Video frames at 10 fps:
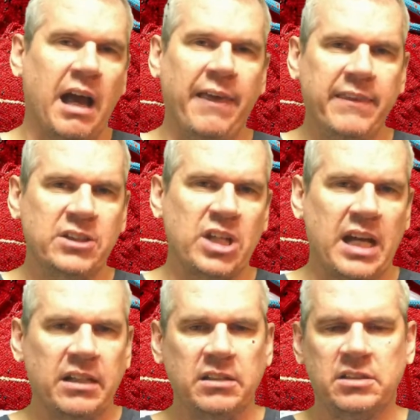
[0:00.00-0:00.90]
at the
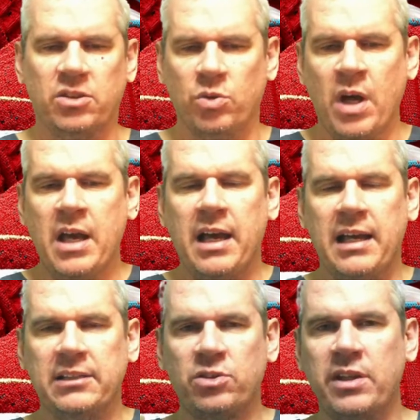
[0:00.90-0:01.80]
channel. So
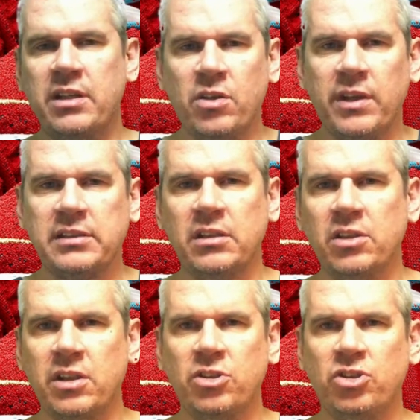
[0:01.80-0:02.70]
there you go. That's a
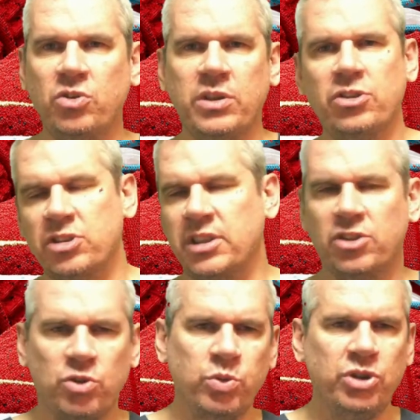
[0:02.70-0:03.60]
look at the shoe. Interesting
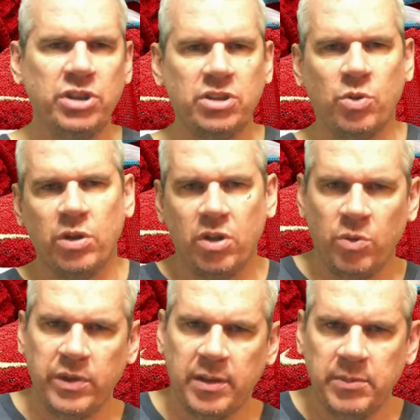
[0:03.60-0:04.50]
swooshes going
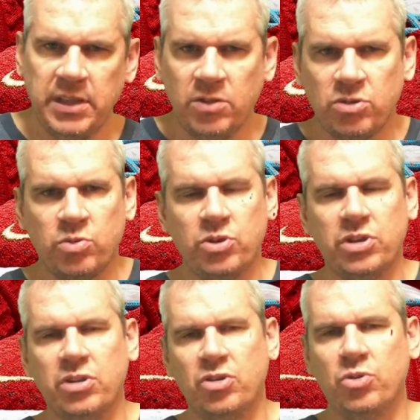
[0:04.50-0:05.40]
on with that medial
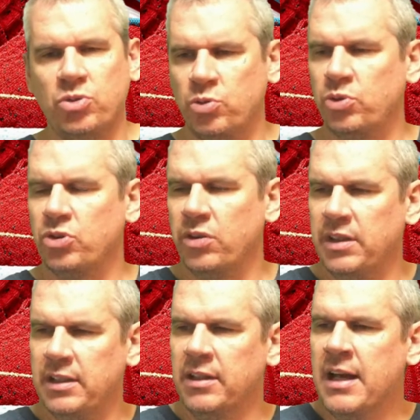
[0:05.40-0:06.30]
swoosh and the toe swoosh on
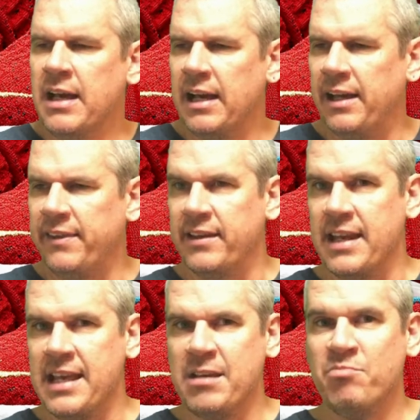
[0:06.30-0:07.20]
there. The
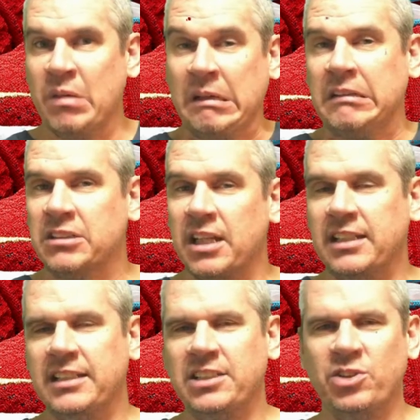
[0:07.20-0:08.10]
name
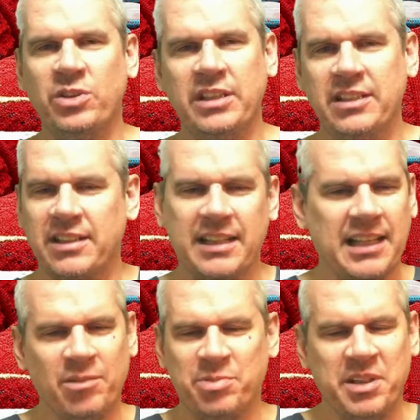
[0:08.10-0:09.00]
Chinese New Year, and I
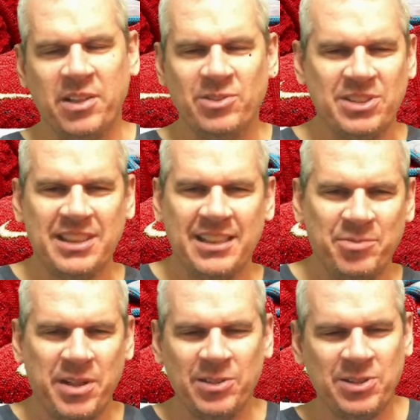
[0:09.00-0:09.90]
can't pronounce
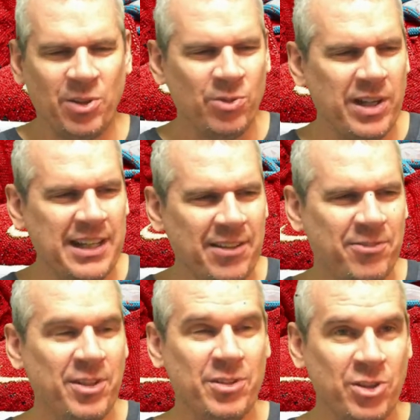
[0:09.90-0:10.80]
it already.
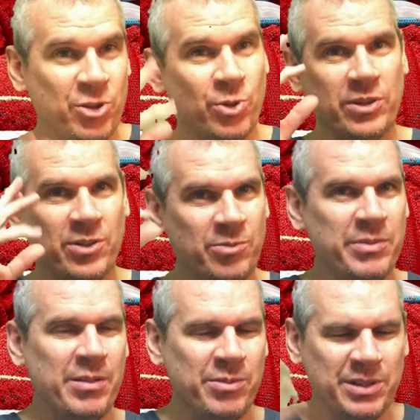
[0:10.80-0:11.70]
The short-term
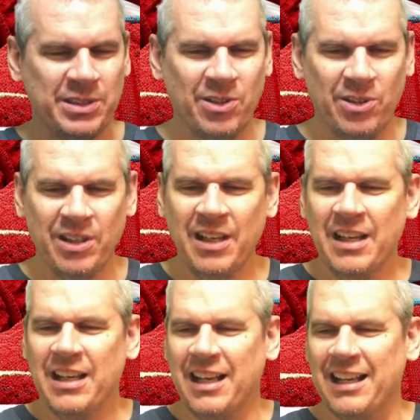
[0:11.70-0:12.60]
memory's gone.
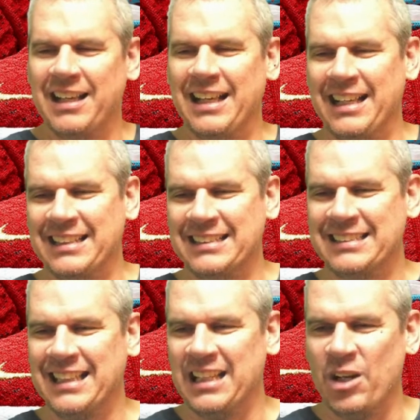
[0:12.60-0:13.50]
And
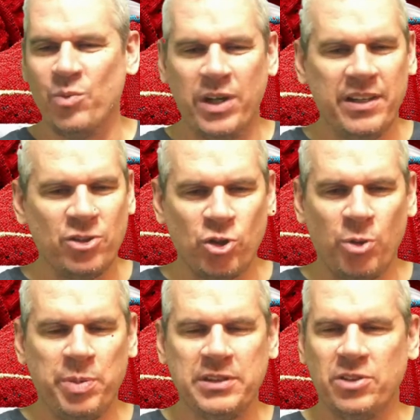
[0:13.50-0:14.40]
where the
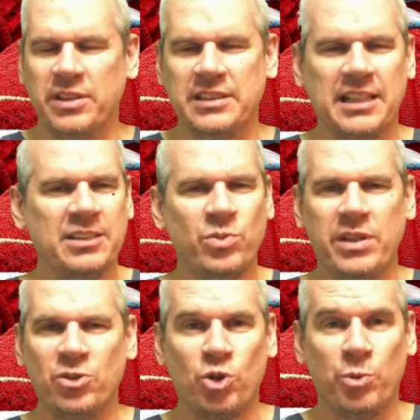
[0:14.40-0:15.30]
drop is on these guys. When
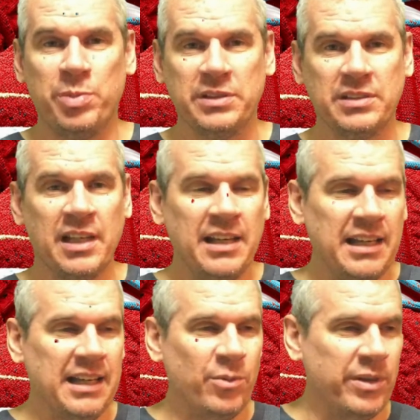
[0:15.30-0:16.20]
the drop is,
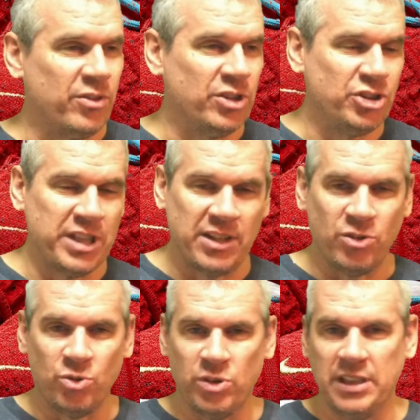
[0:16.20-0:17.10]
whether it's
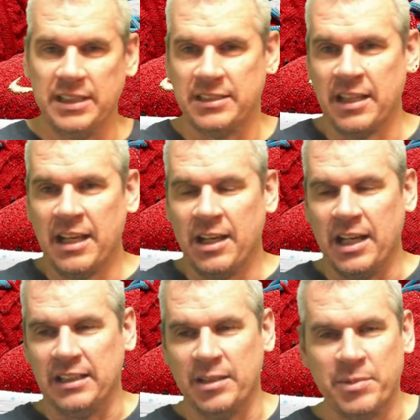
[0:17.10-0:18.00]
general release,
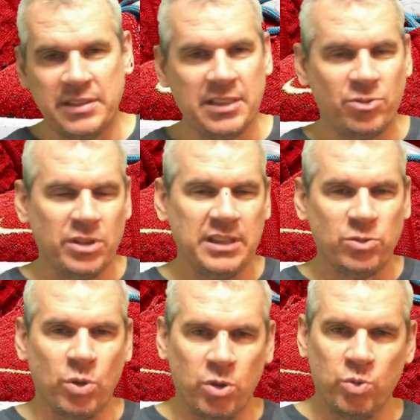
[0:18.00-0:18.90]
limited
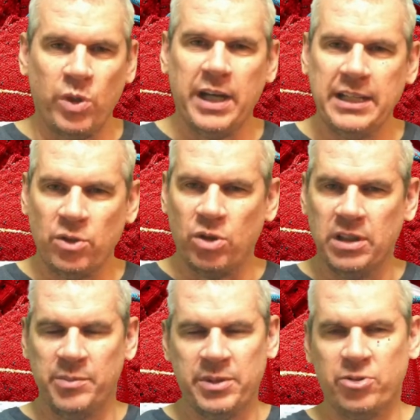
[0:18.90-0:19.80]
release worldwide, or
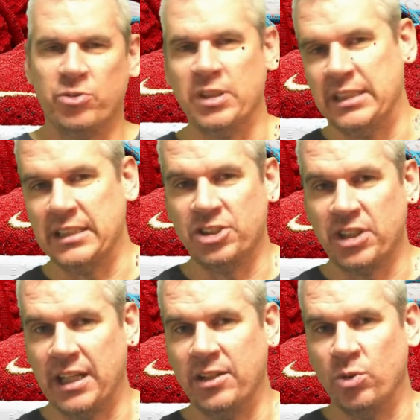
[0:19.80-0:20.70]
limited release in
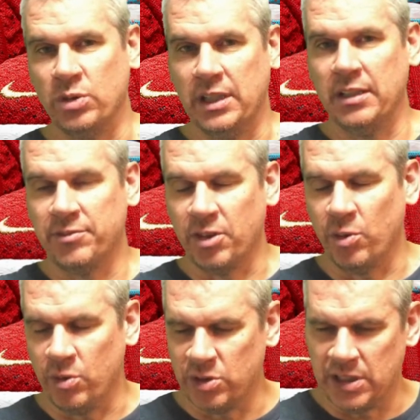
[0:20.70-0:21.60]
China only. Love to
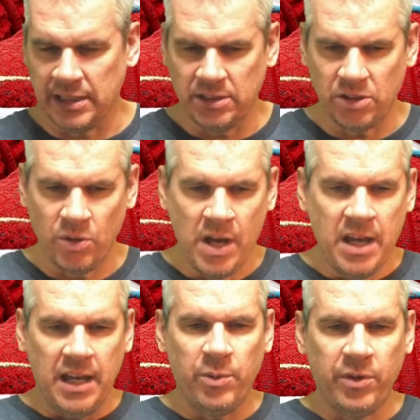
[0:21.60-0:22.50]
know those things. So
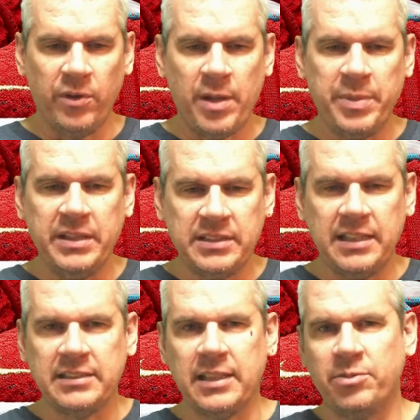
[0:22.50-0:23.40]
with all that being
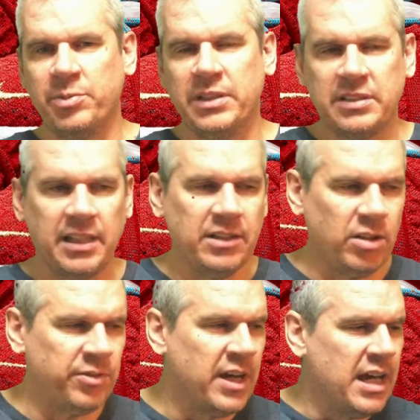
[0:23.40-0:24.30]
said, it's time for me to sign
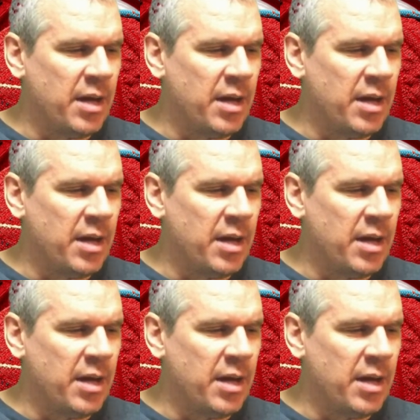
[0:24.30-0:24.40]
off.